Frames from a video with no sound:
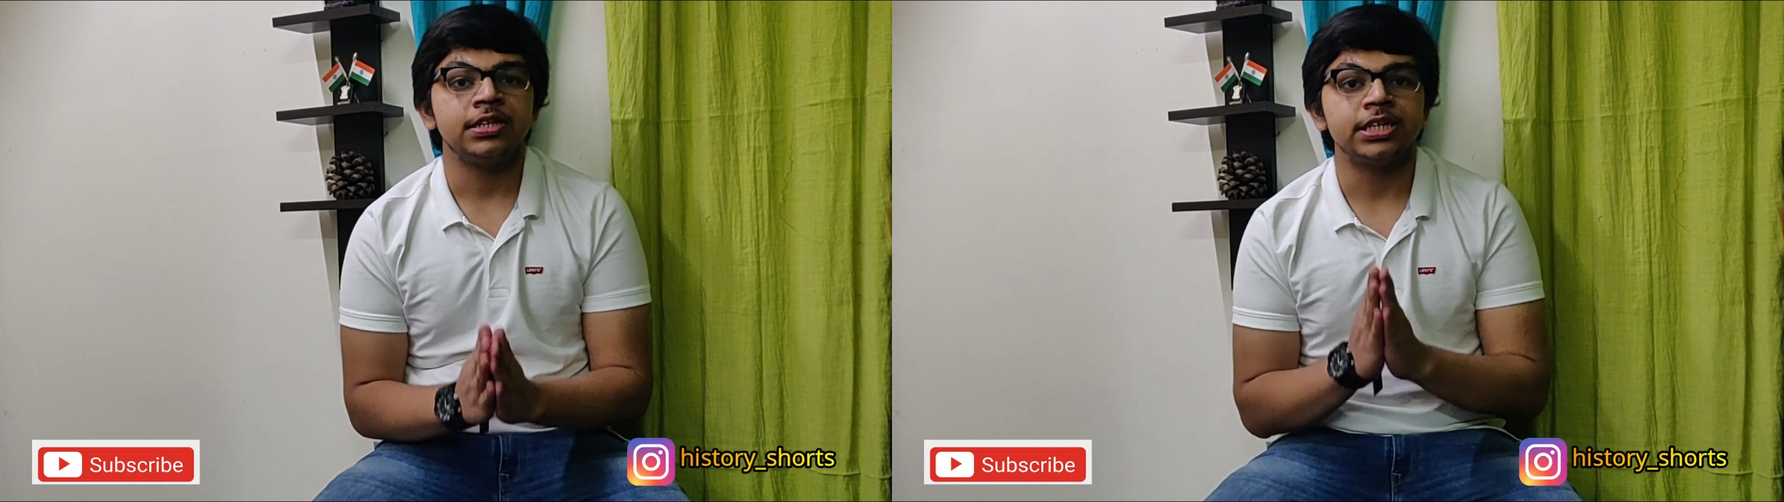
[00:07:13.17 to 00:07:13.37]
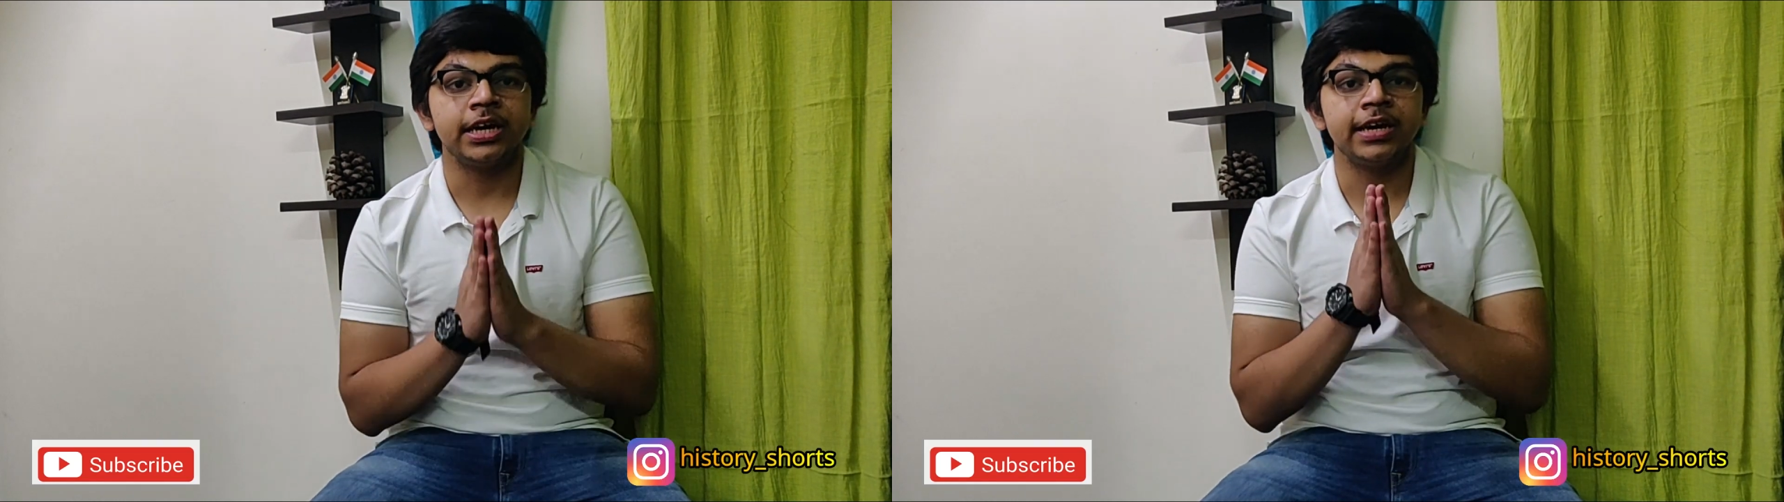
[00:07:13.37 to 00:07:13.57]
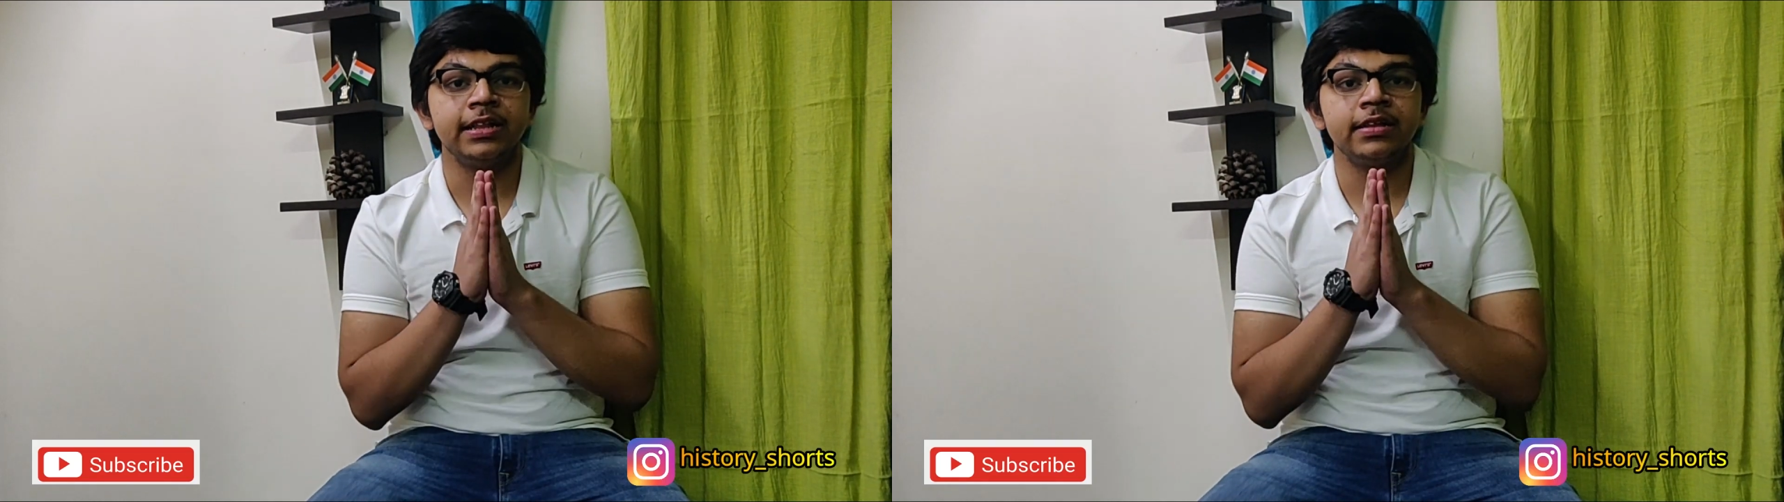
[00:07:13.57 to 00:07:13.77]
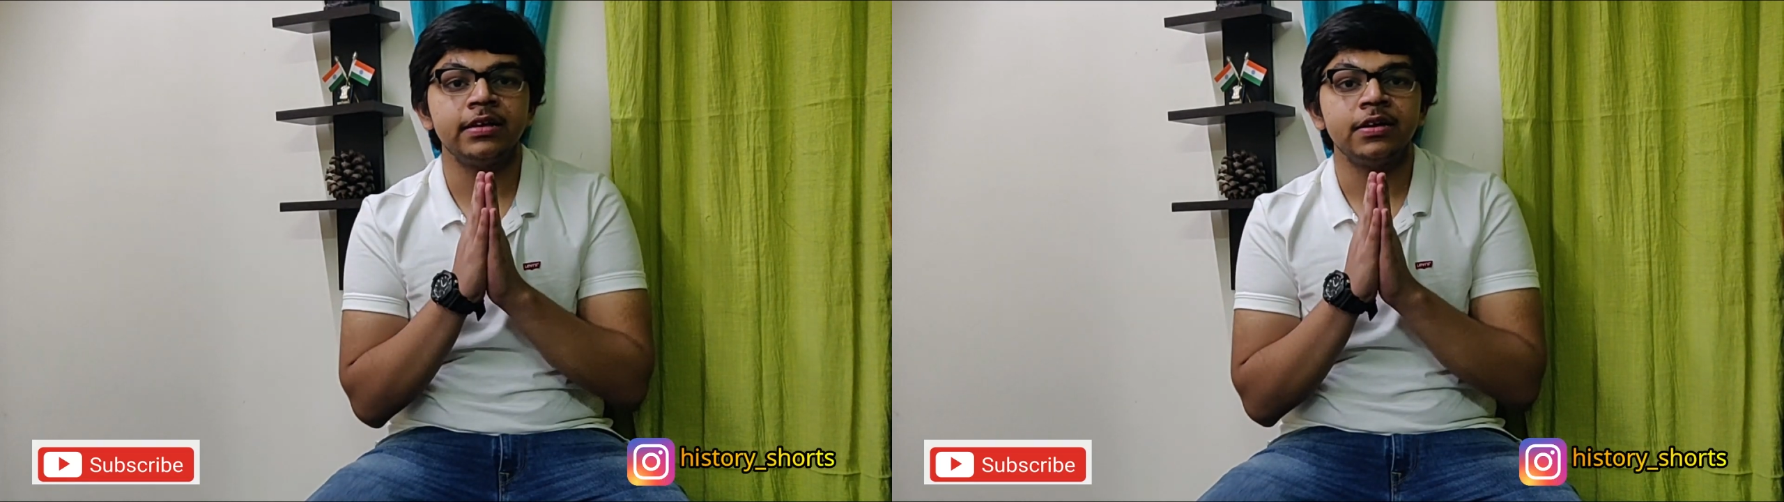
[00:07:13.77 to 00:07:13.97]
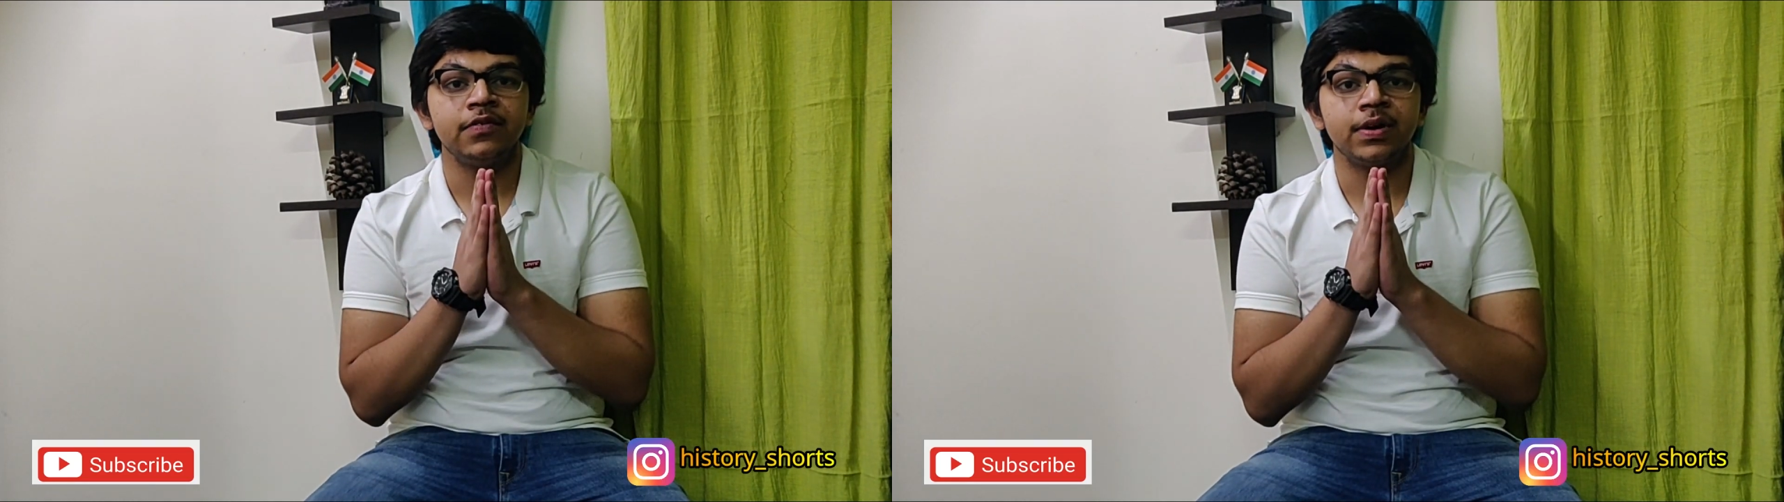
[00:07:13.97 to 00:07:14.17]
Jai Hind,
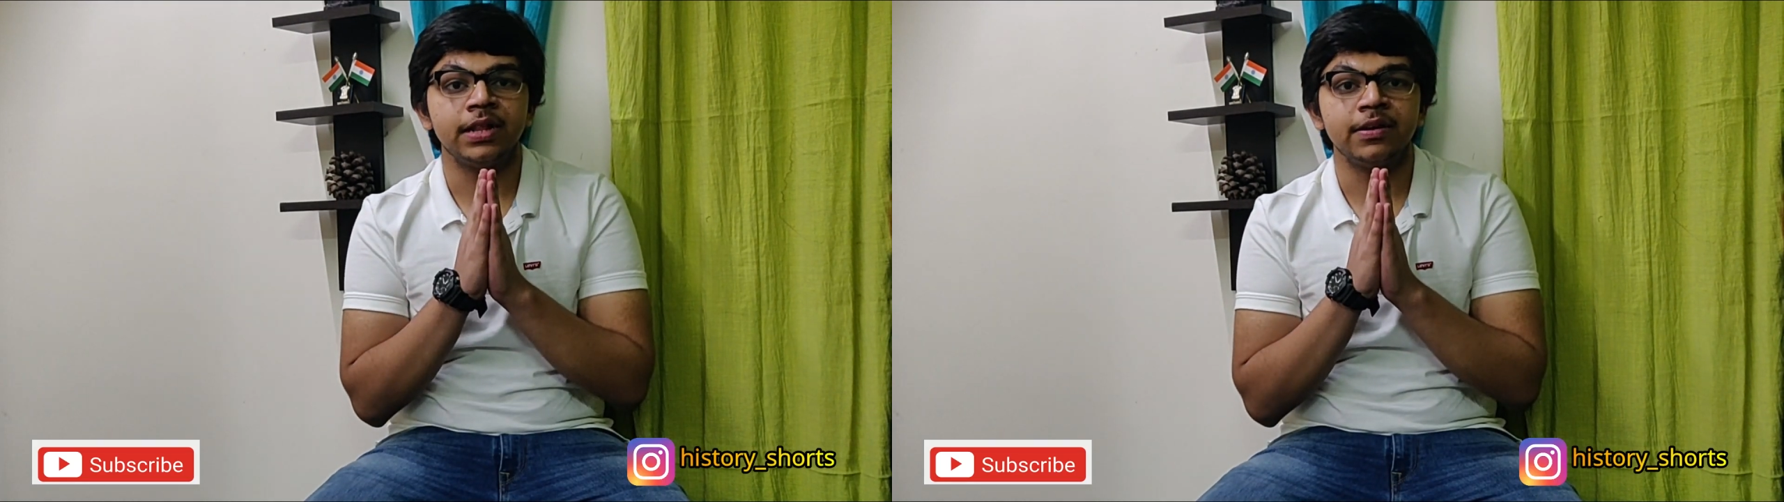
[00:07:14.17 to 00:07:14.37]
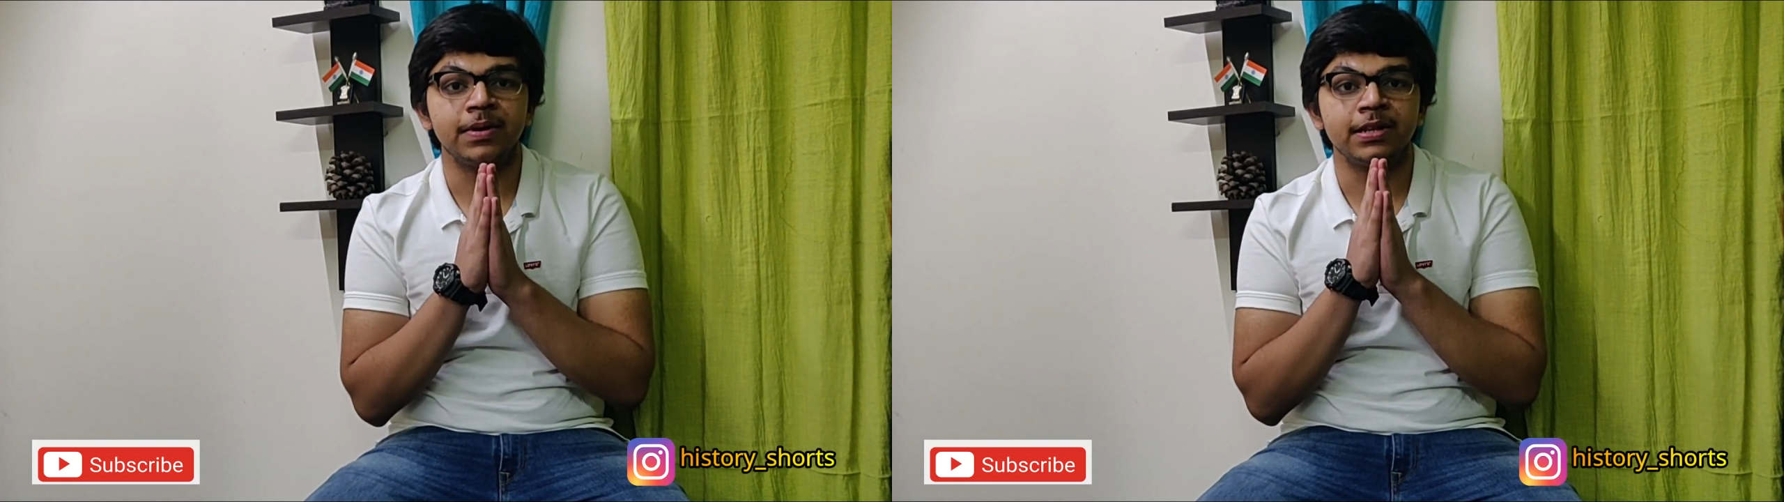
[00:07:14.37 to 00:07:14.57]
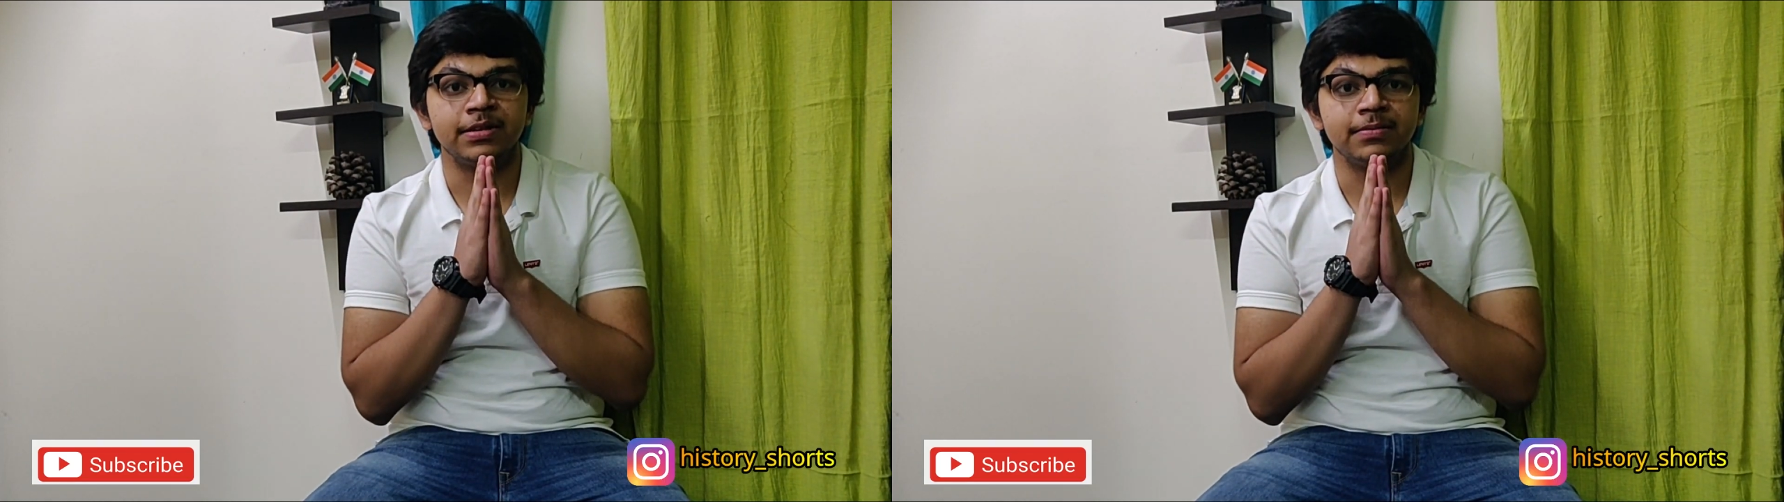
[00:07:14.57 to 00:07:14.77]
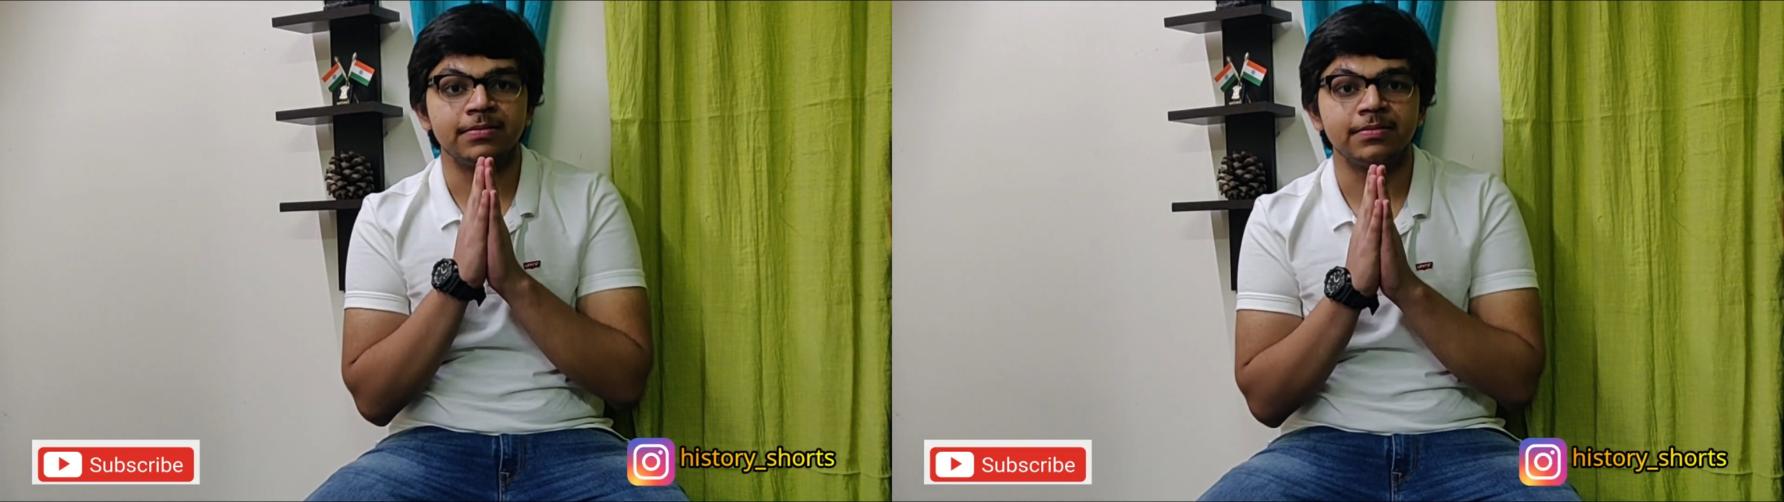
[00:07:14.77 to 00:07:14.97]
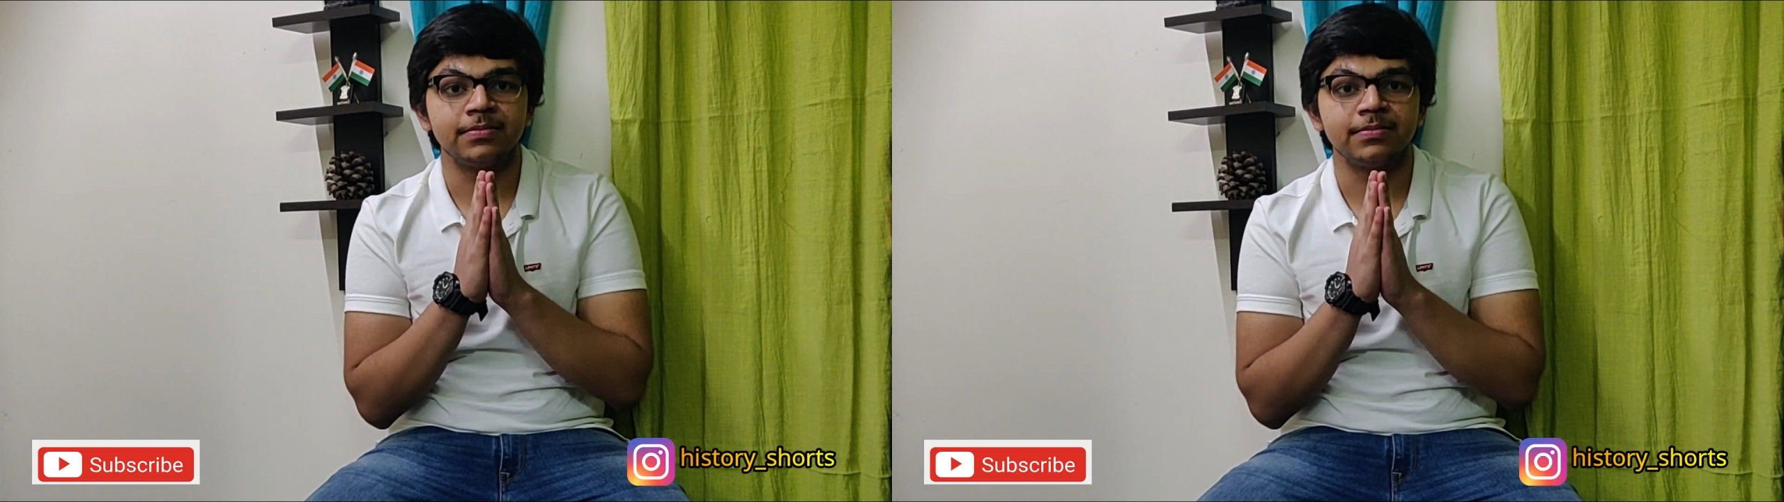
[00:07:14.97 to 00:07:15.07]
Vande Mataram.